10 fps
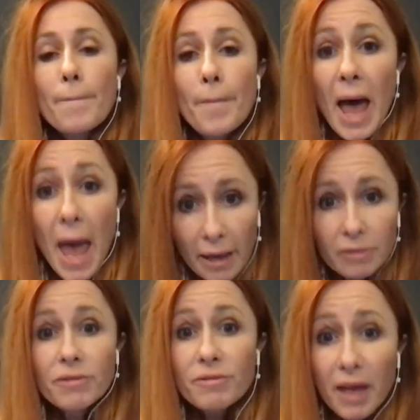
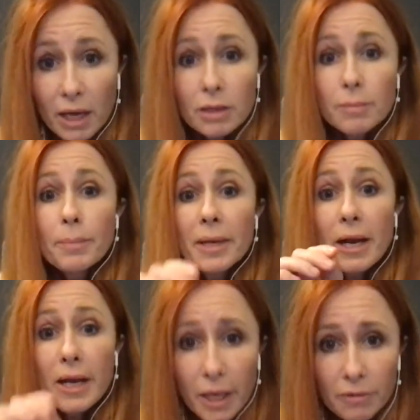and then
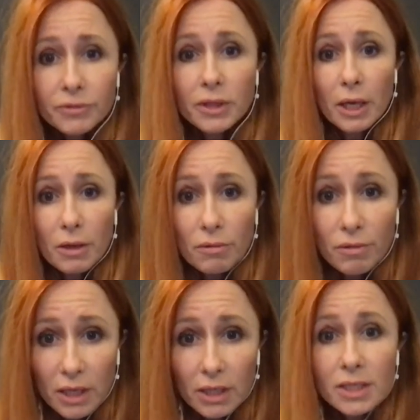believed in
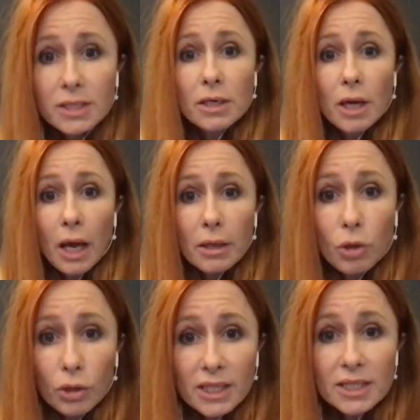this
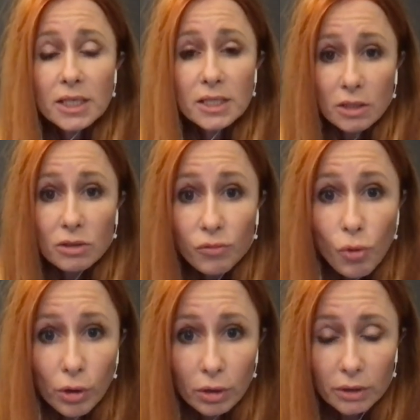non-existent
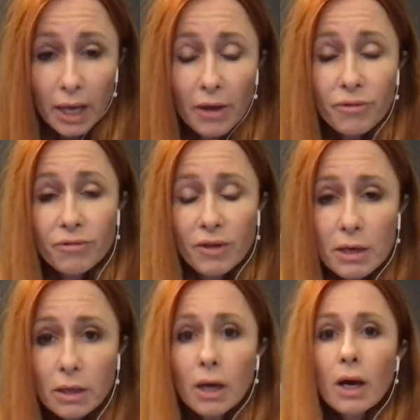world. I
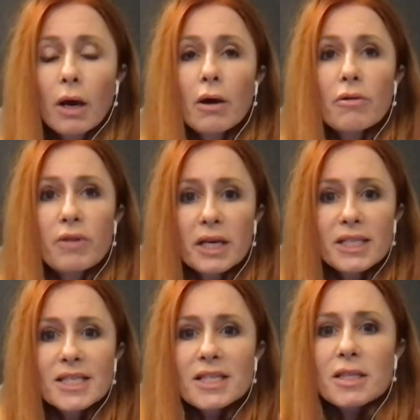think they
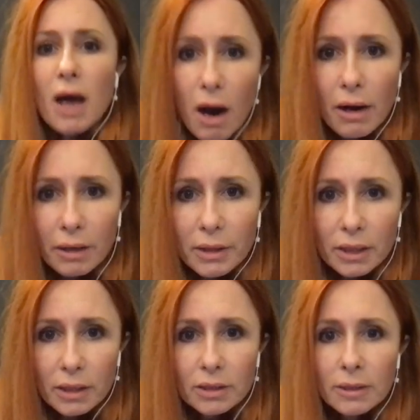
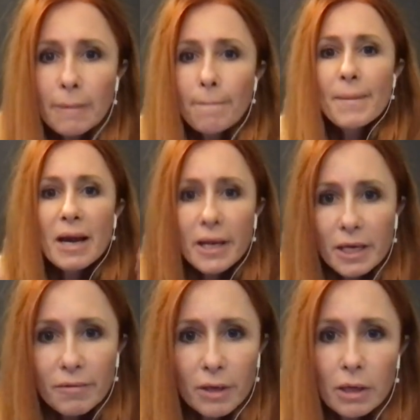started
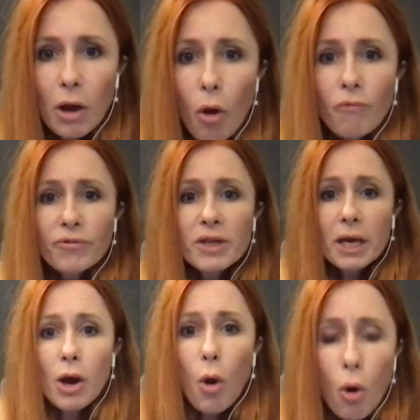believing of
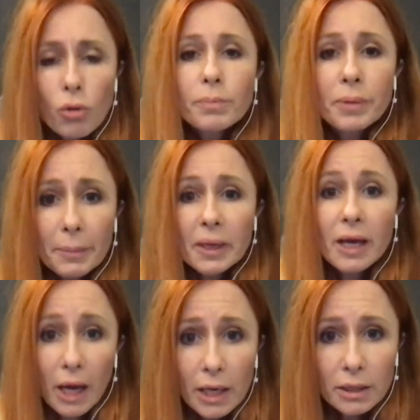their own
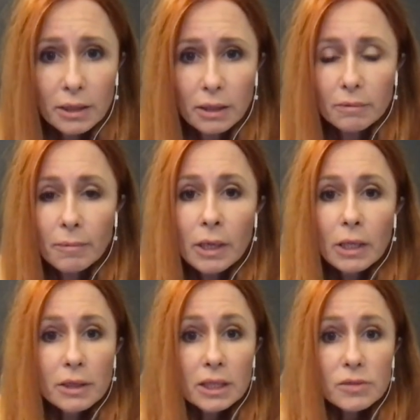propaganda.
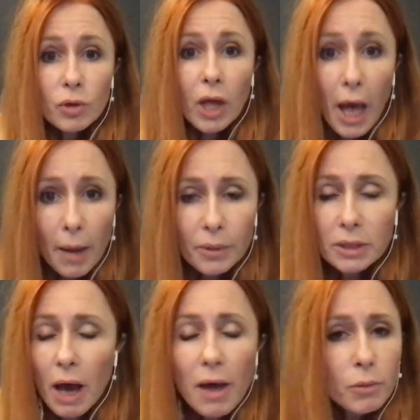That's what
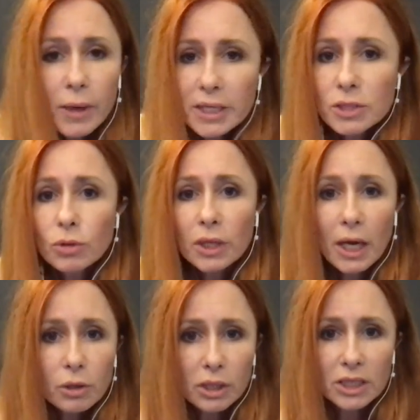happened. Otherwise, you
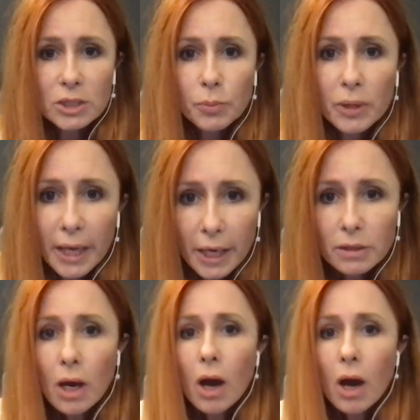cannot explain